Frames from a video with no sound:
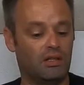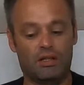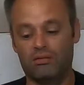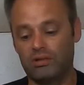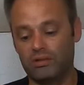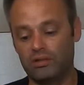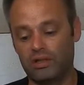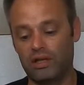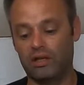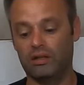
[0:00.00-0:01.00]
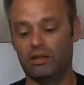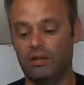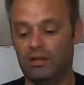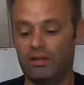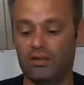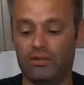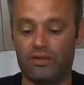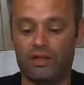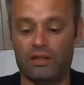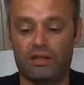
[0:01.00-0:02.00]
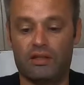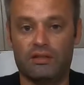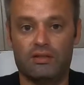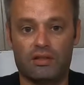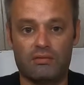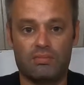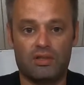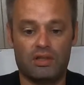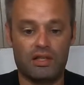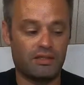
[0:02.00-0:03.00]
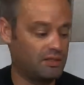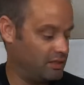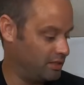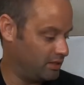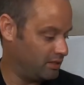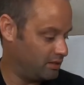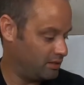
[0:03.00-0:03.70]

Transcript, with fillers: uh, when you look at it. The other thing is the complexity